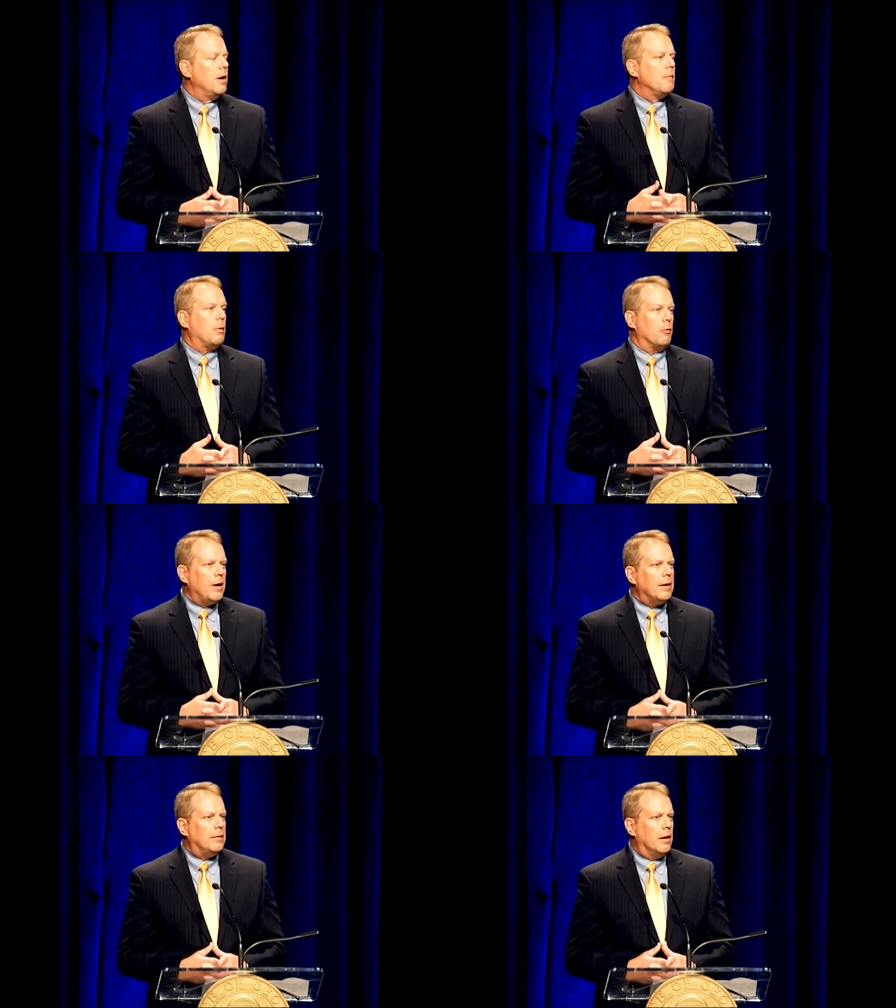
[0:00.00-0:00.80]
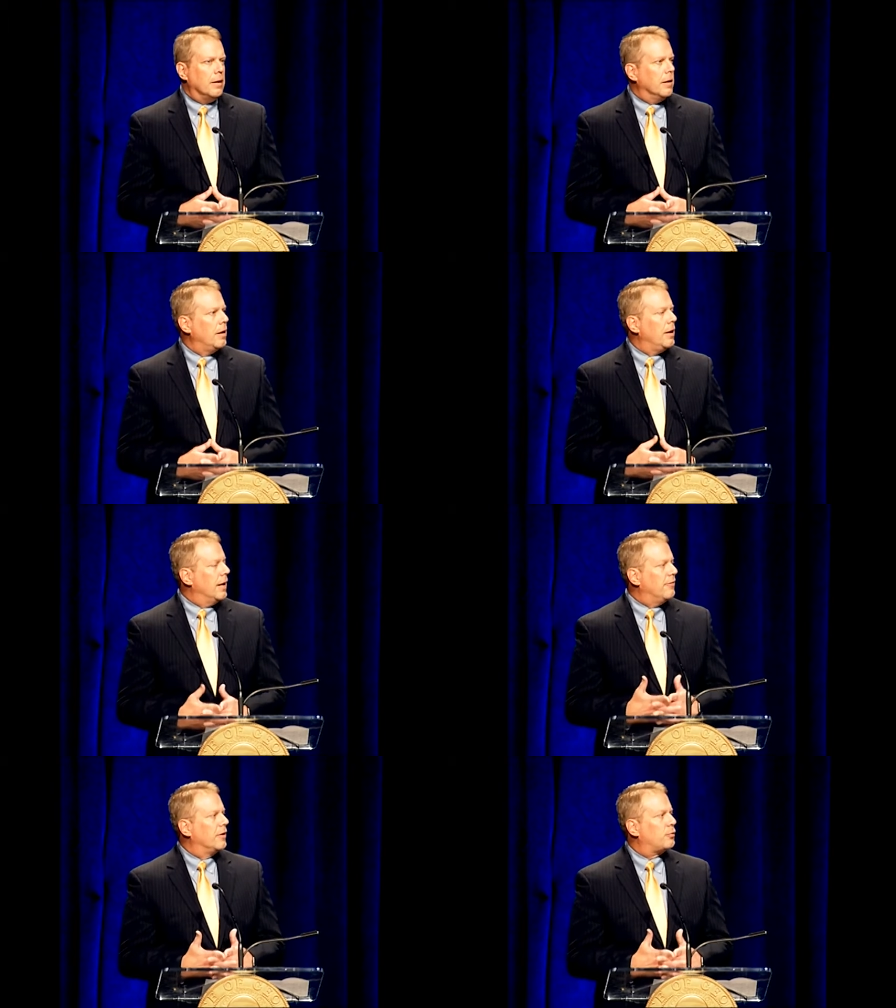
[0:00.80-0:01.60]
But we're not done.
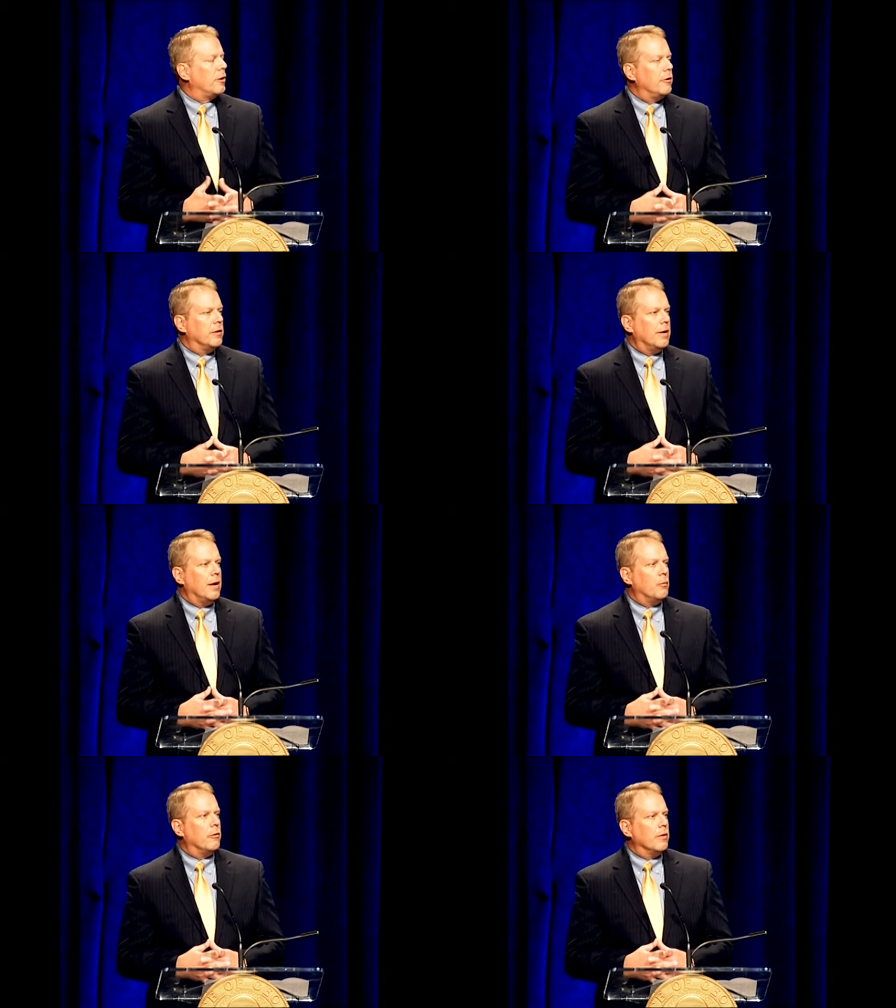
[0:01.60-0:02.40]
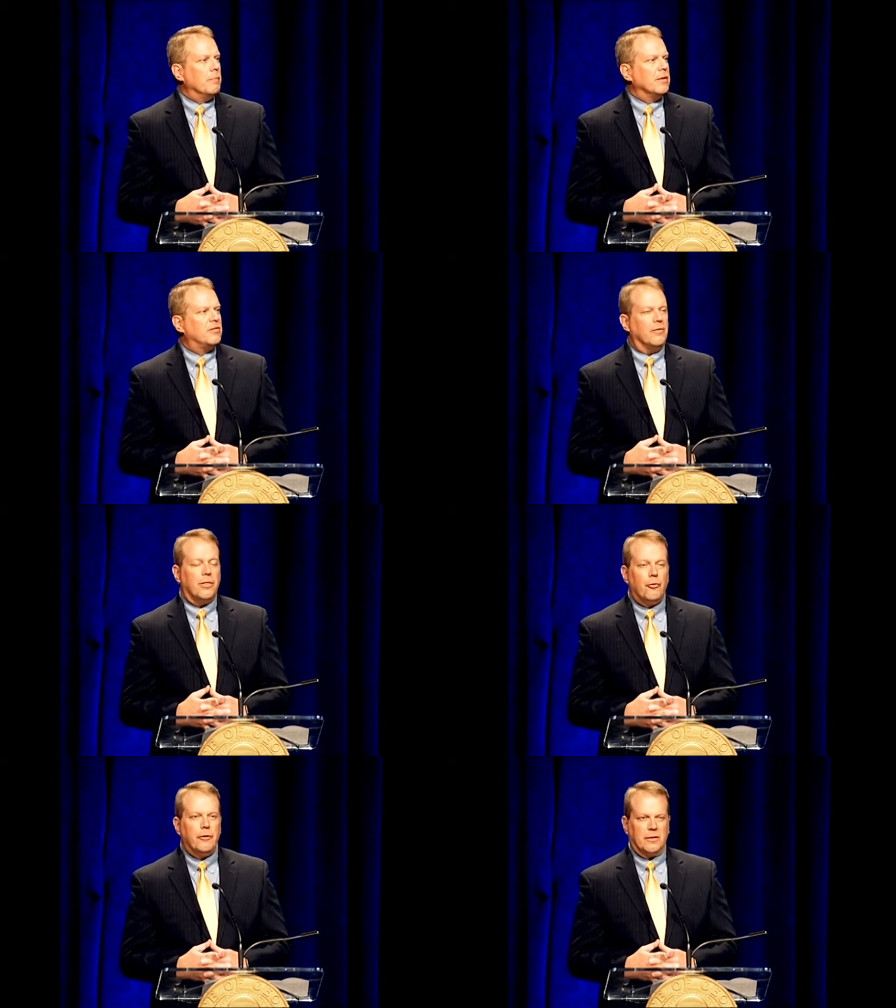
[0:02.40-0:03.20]
Even as we're here today, we're in the midst of a
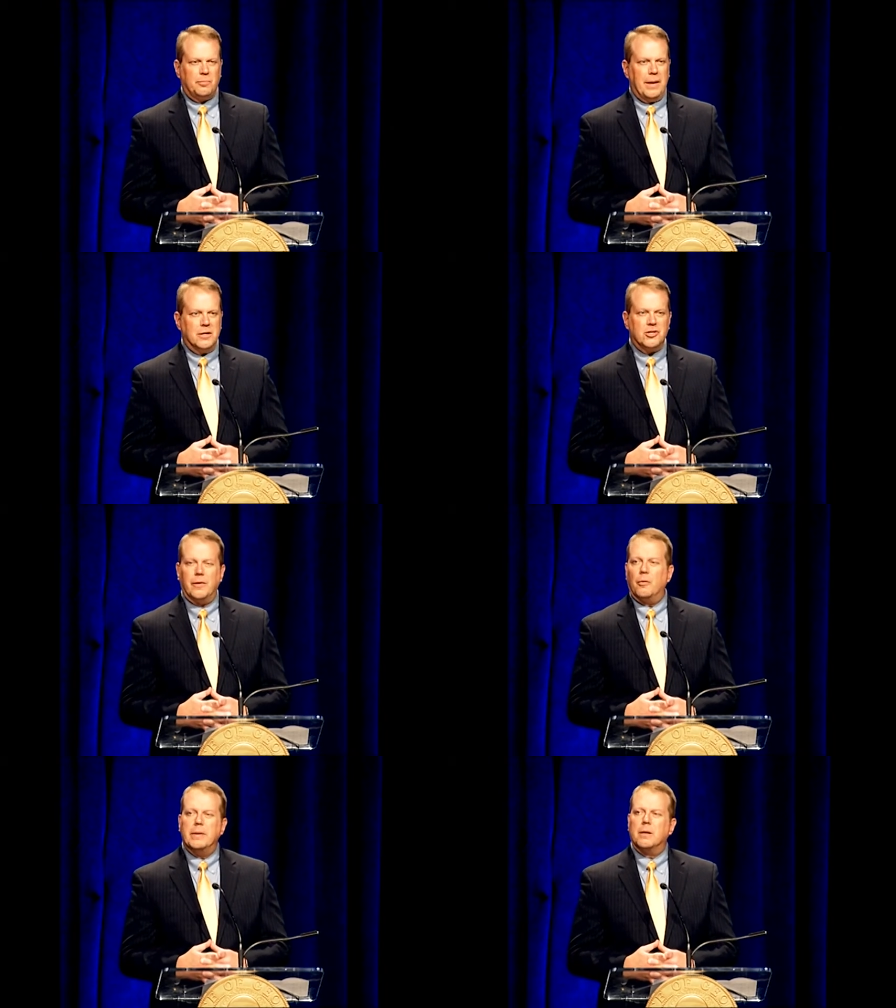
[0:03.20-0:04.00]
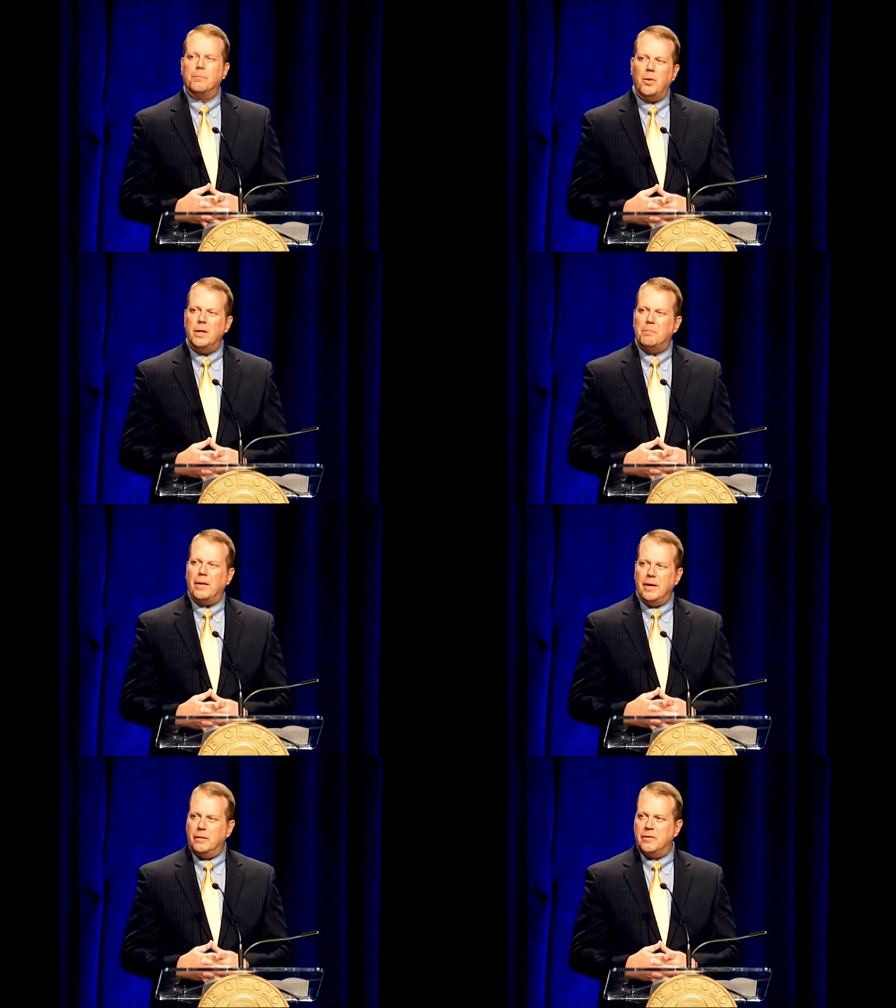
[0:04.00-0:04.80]
third expansion that'll be complete by
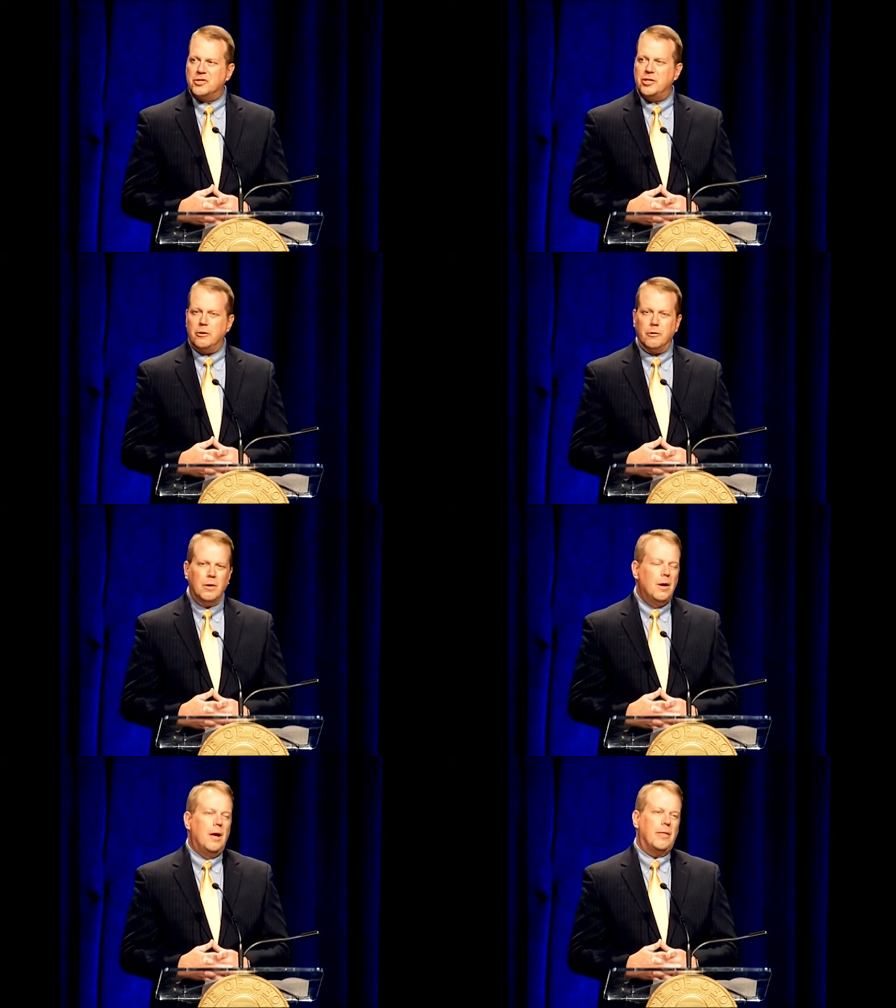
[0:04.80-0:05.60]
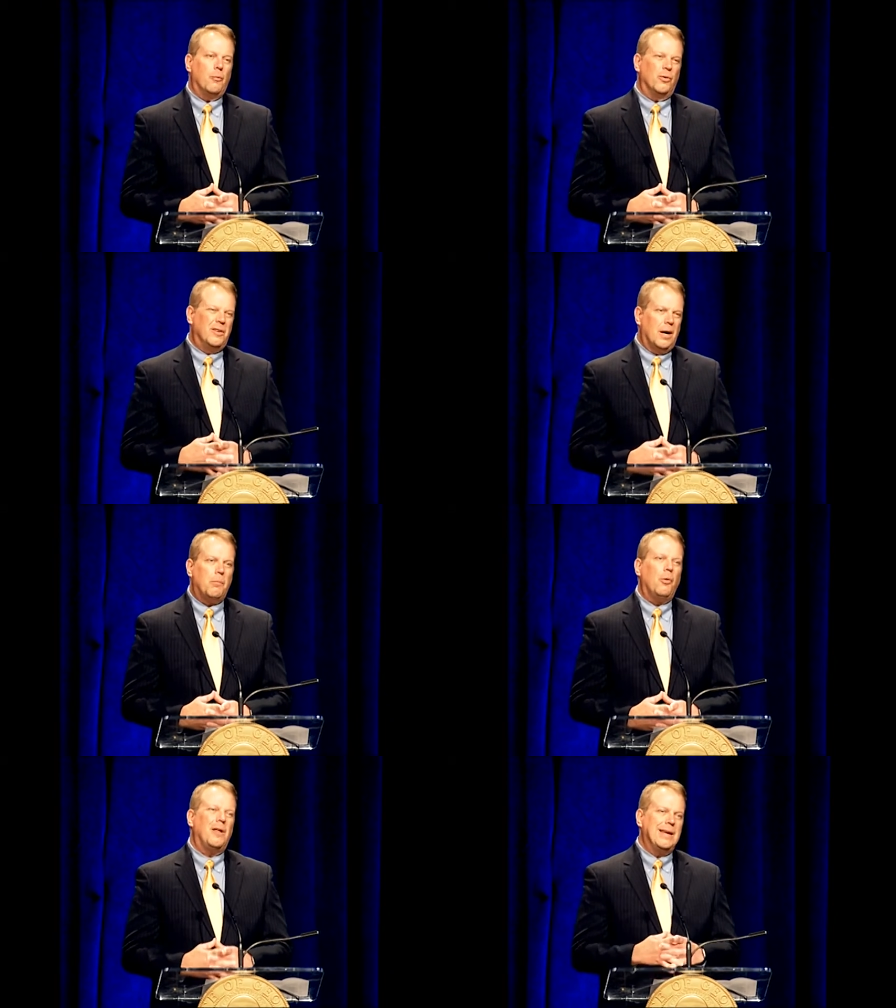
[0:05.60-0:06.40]
the end of this year that will
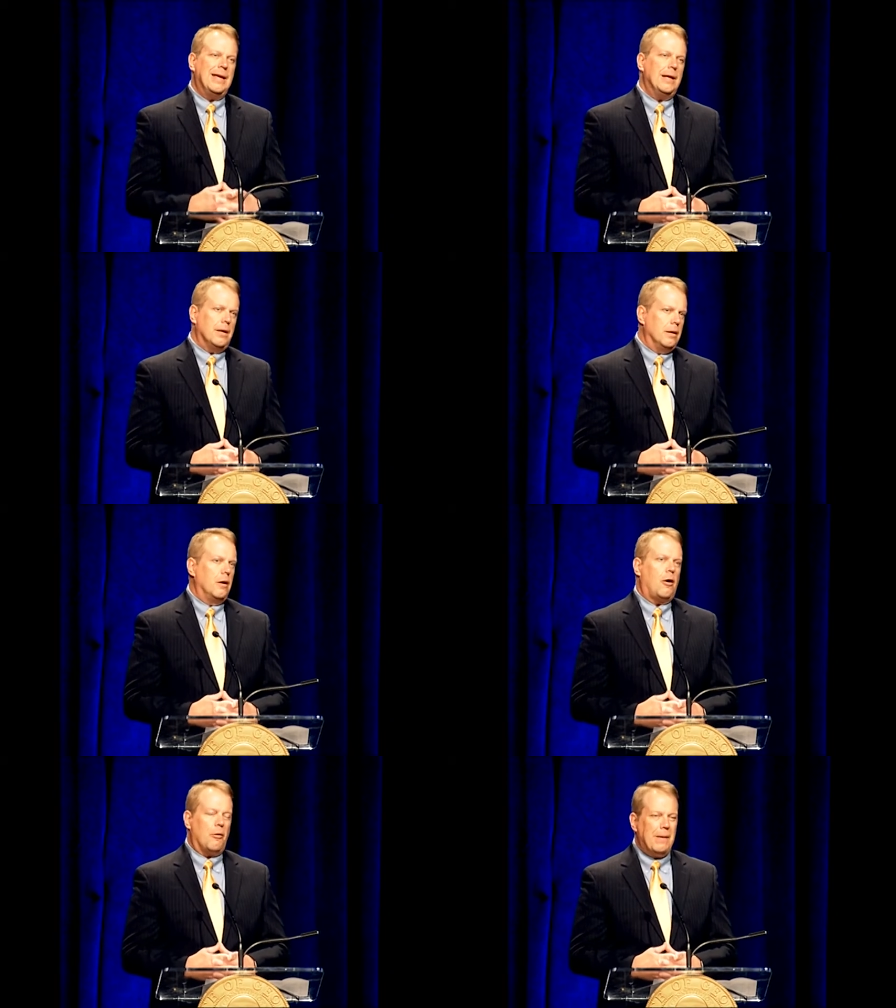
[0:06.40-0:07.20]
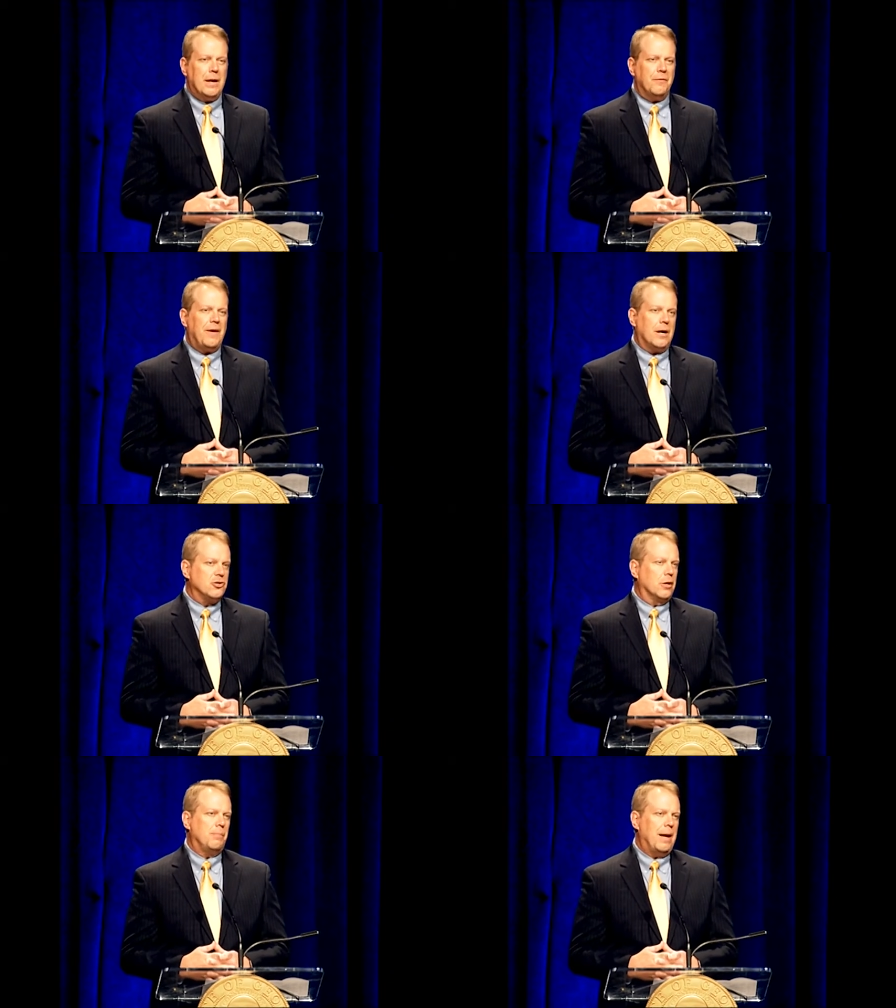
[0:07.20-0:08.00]
double again our
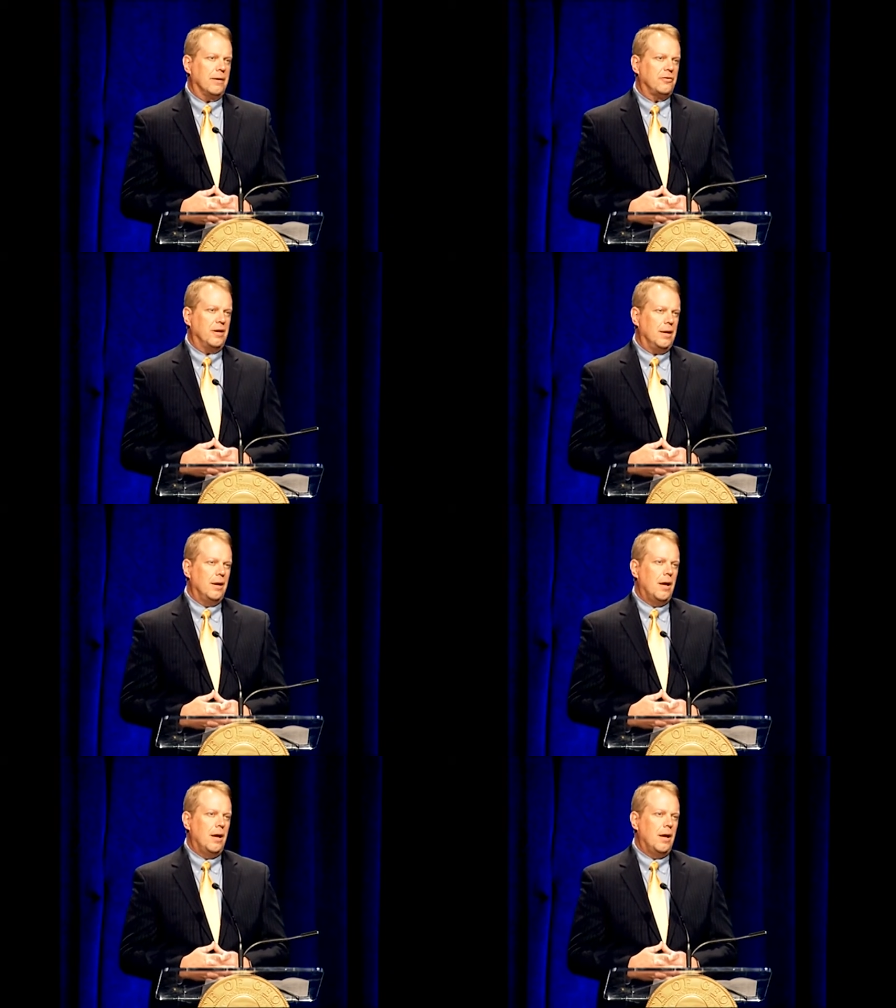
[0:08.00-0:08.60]
manufacturing capacity,